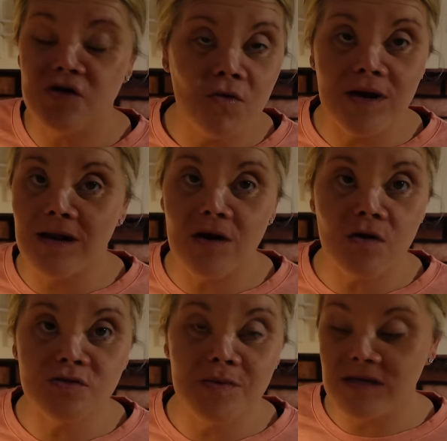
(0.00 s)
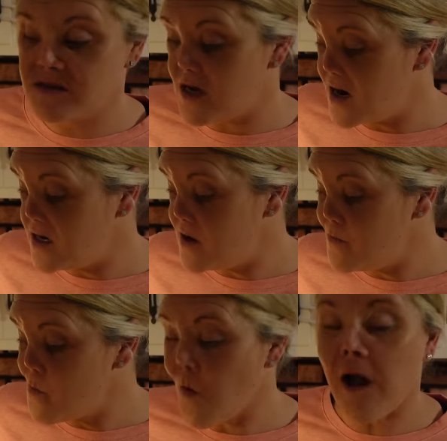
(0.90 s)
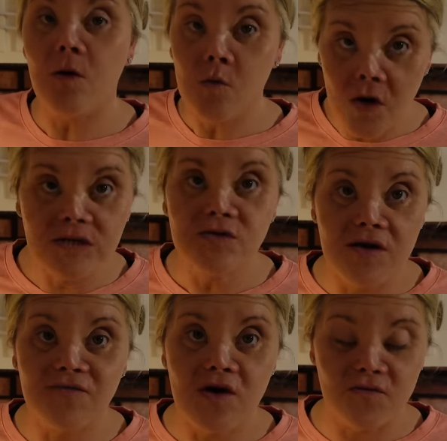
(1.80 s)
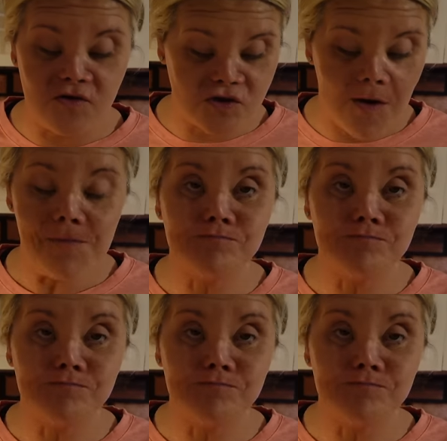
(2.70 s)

you don't gotta go as big as I did. I wanted leftovers.